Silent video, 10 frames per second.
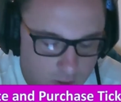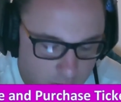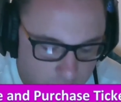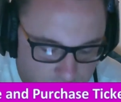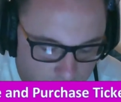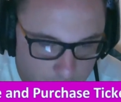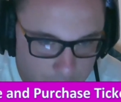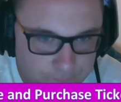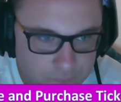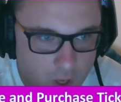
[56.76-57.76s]
So
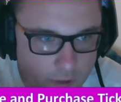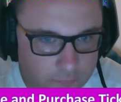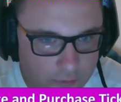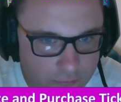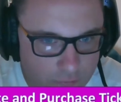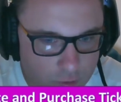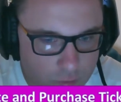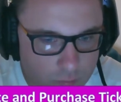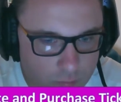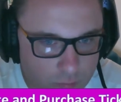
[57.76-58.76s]
I'm going to run
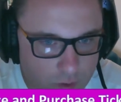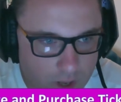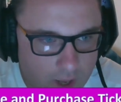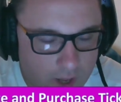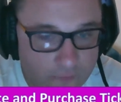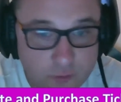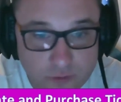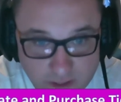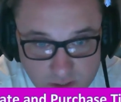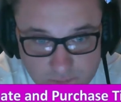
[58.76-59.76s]
through a few
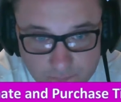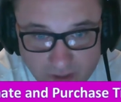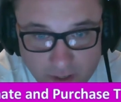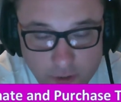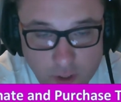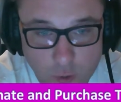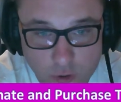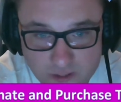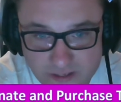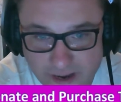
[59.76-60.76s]
things that are going to go
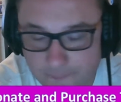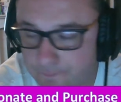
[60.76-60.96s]
on the day.